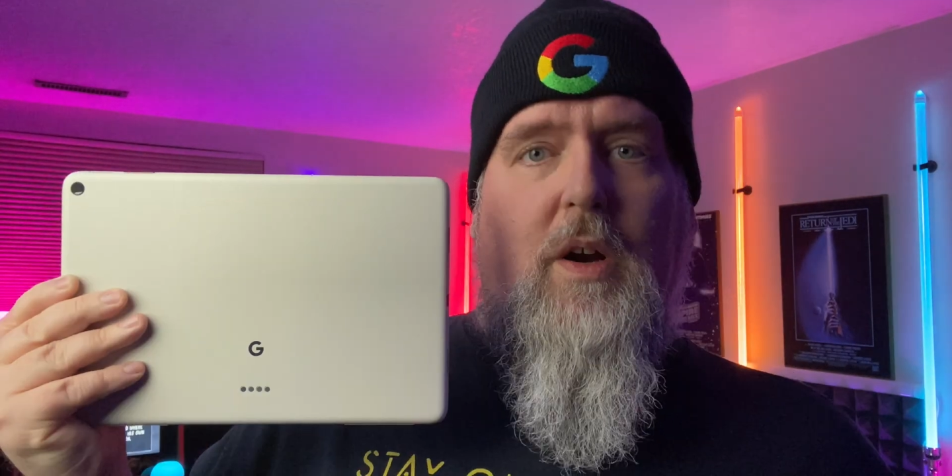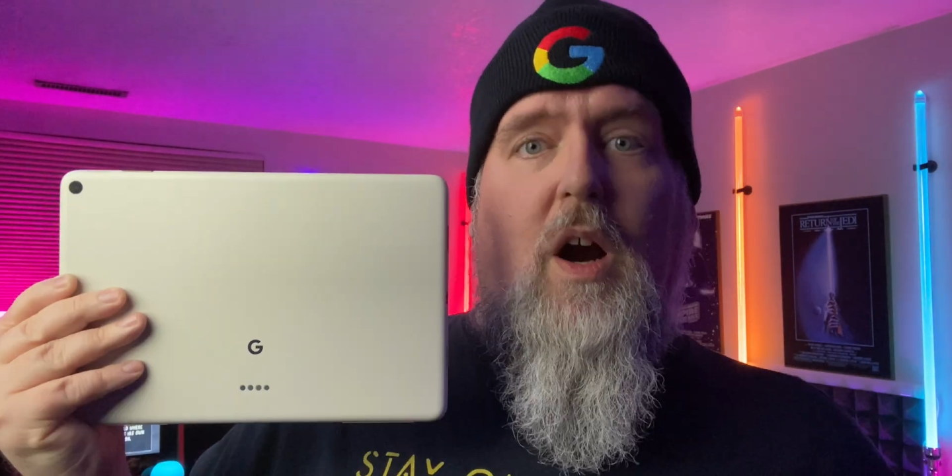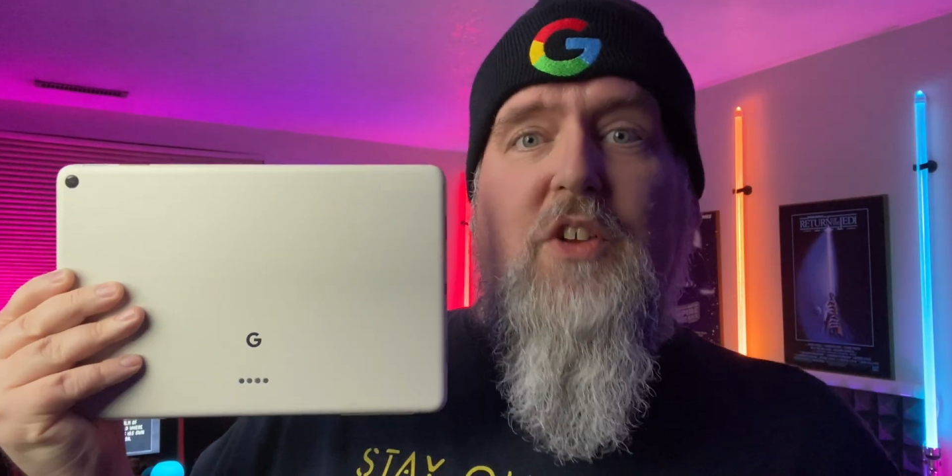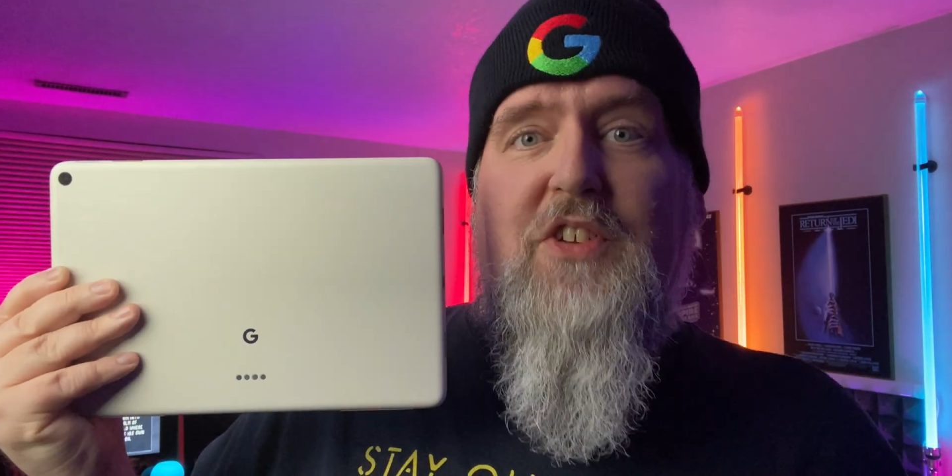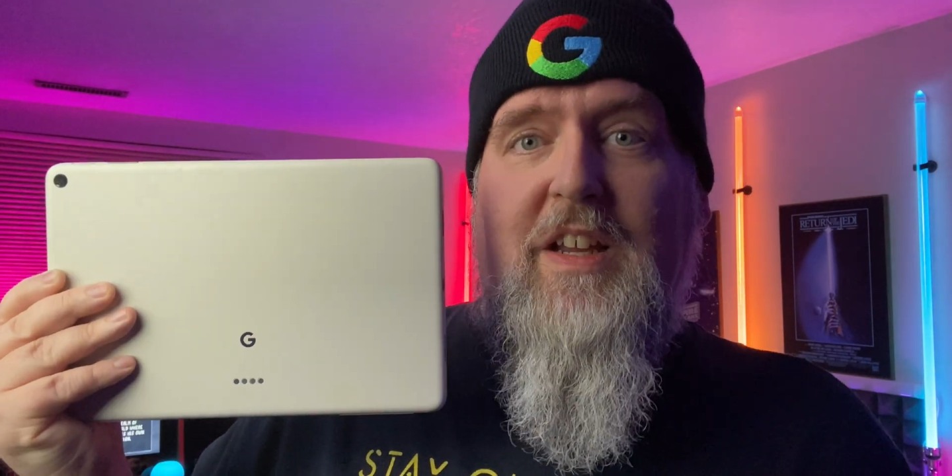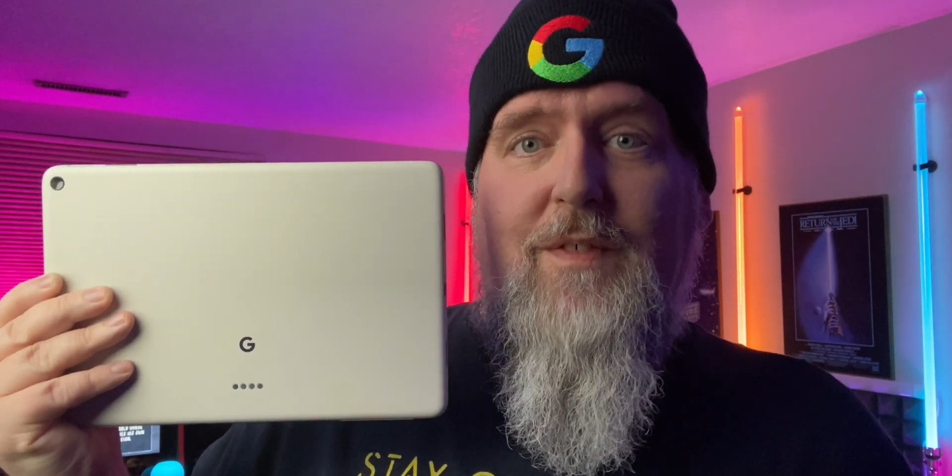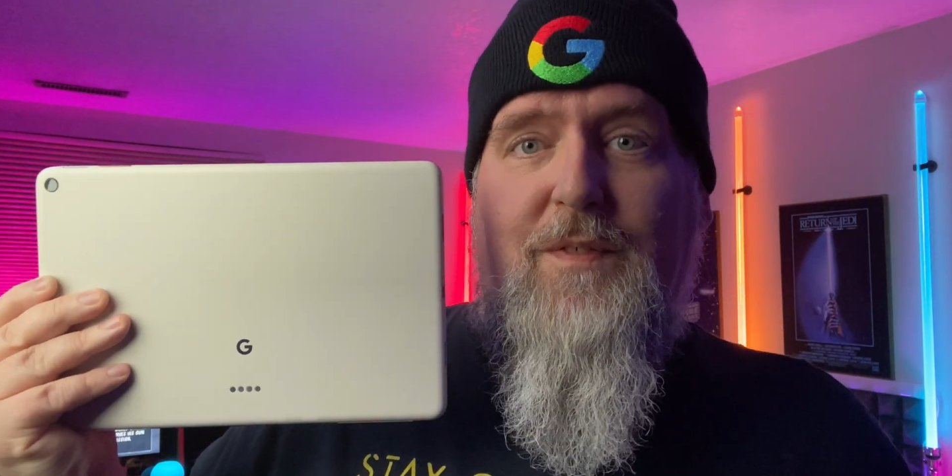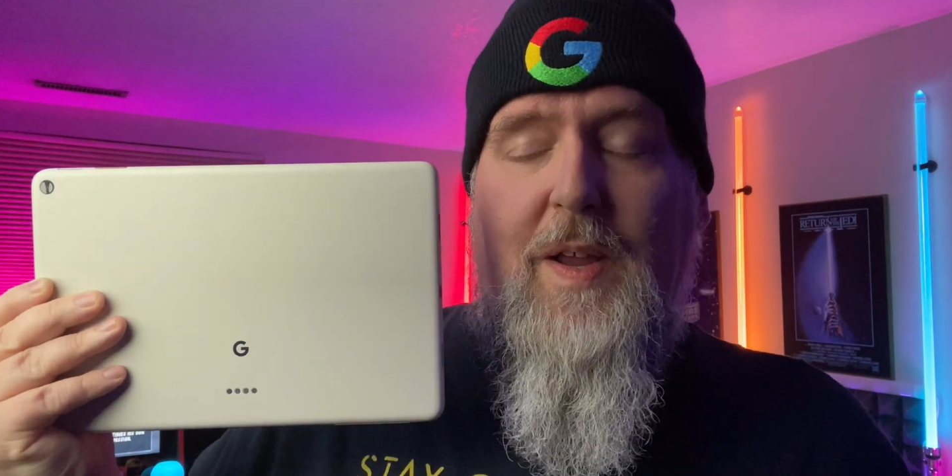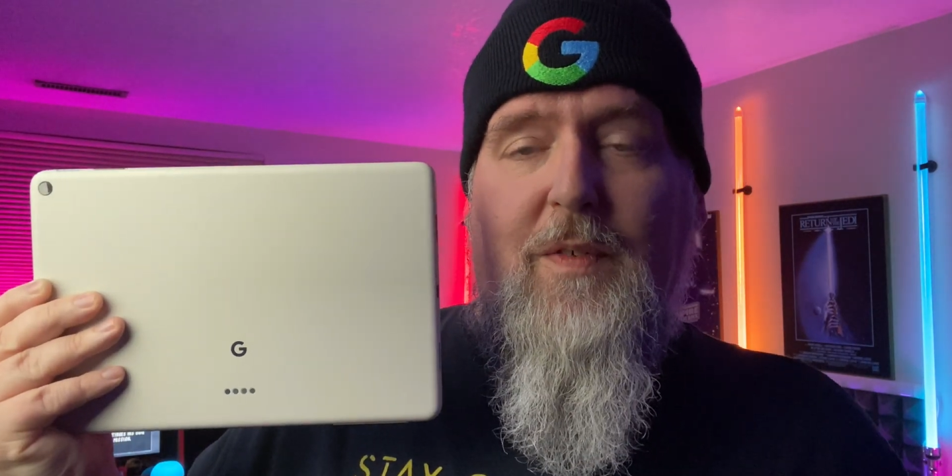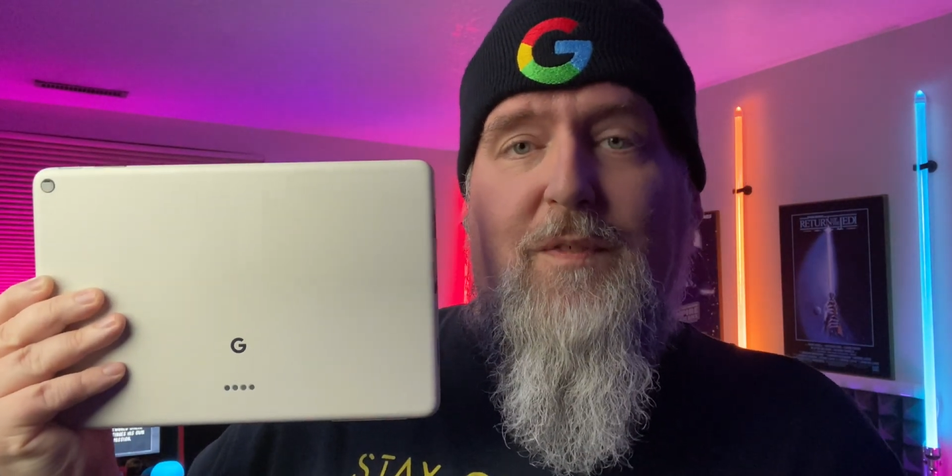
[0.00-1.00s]
Our second
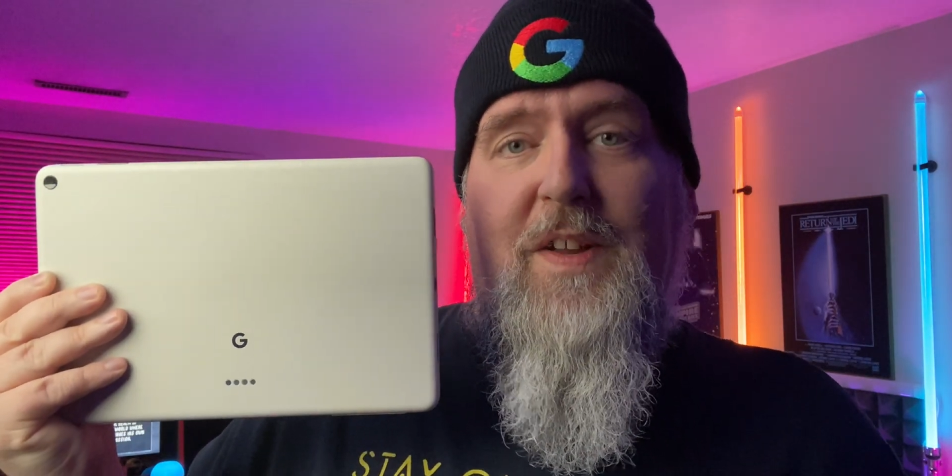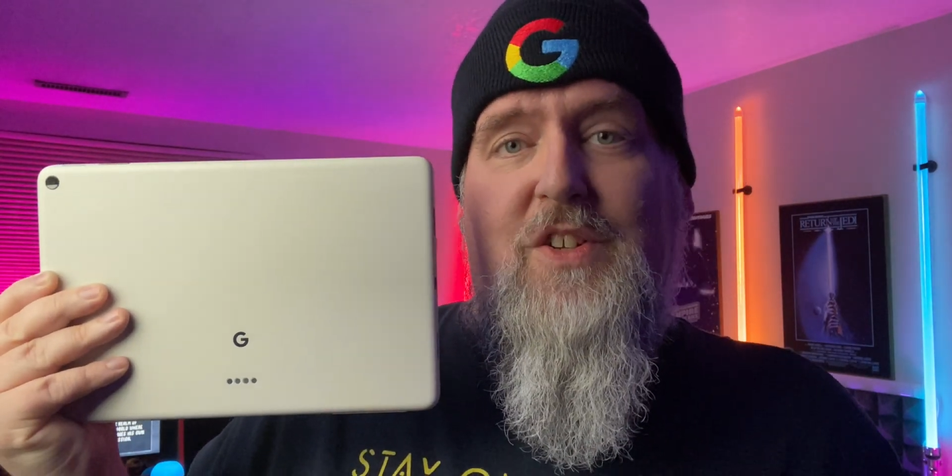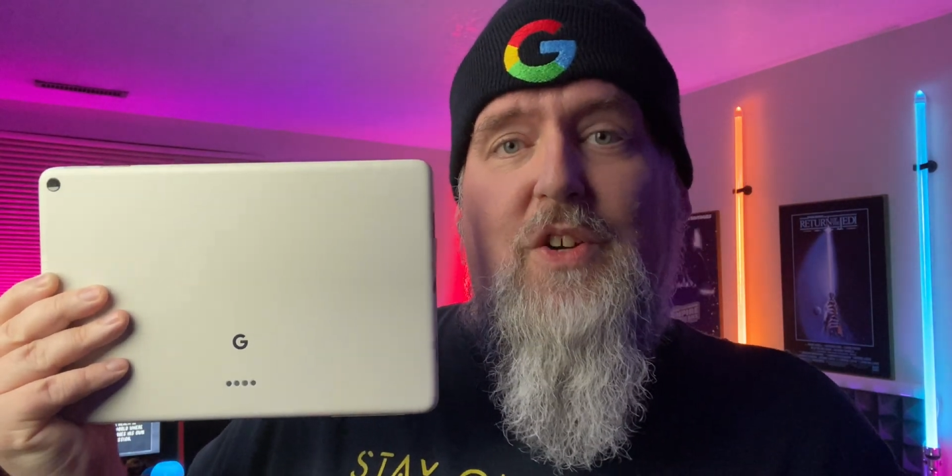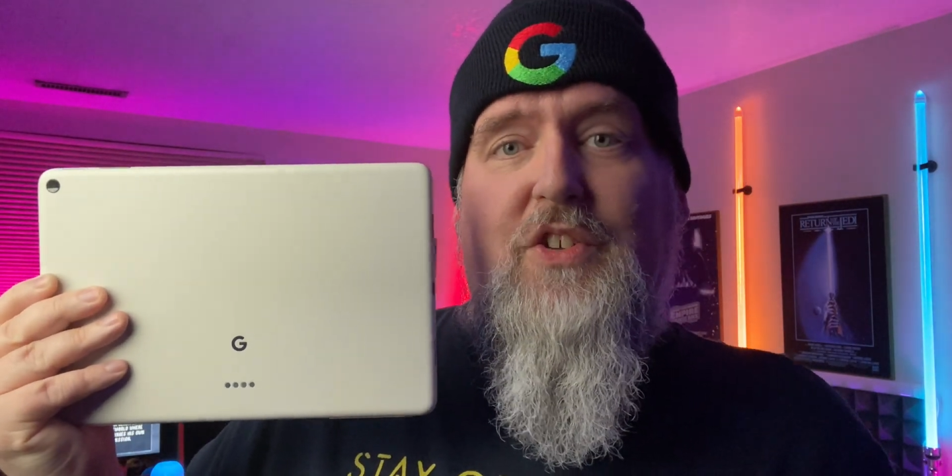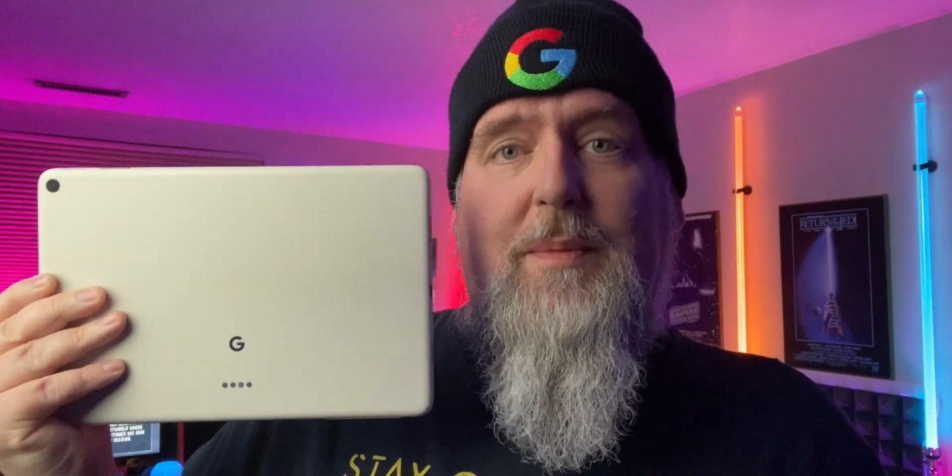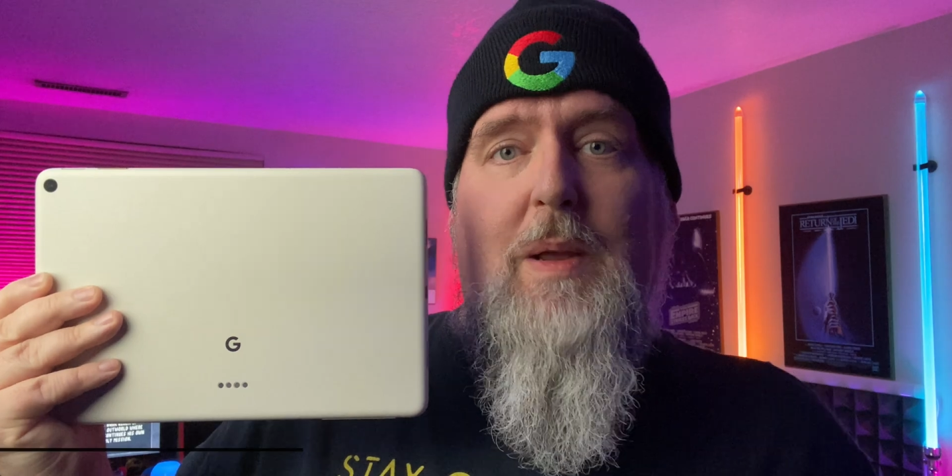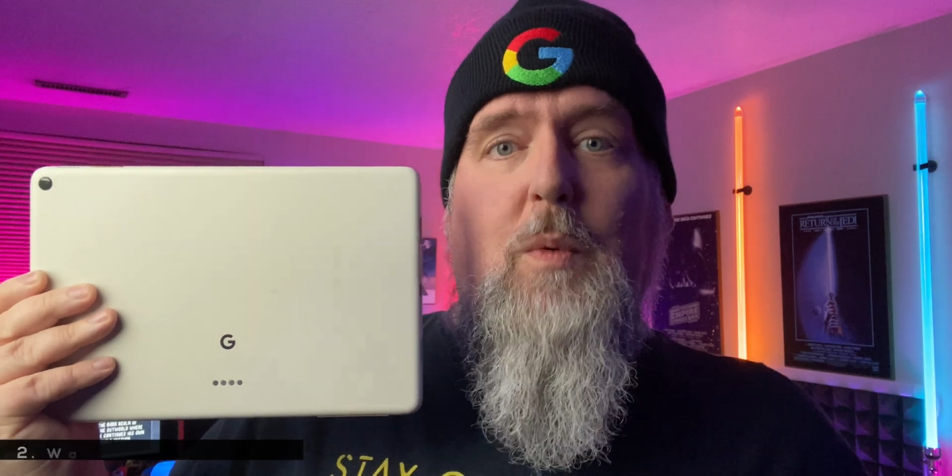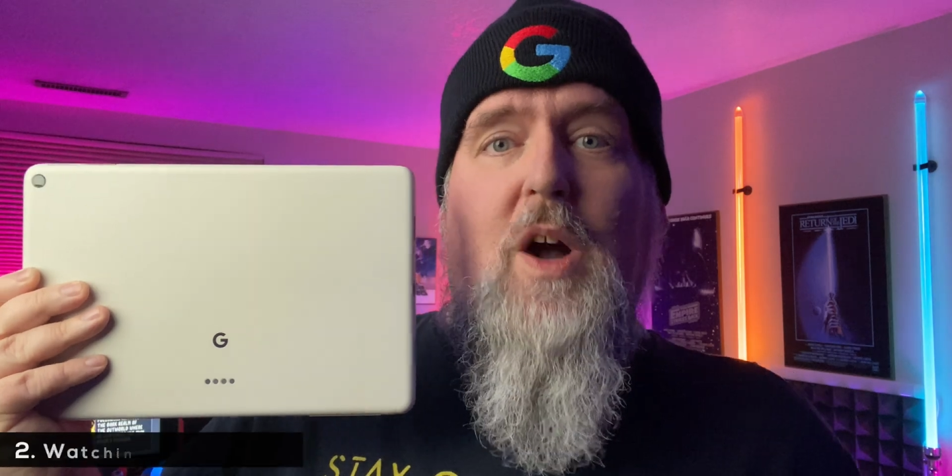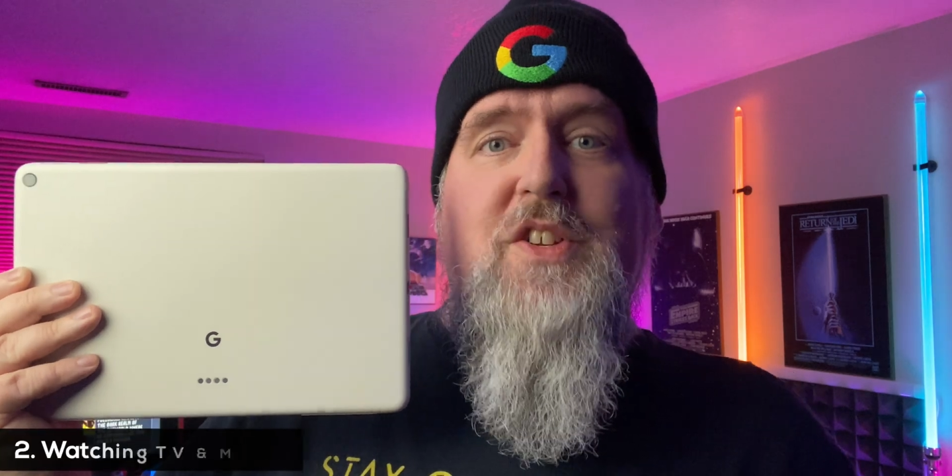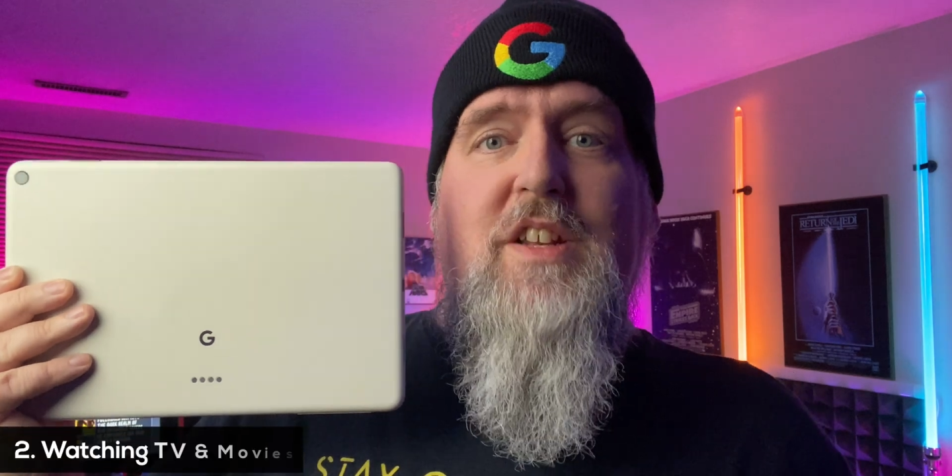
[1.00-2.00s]
favorite feature is going to be watching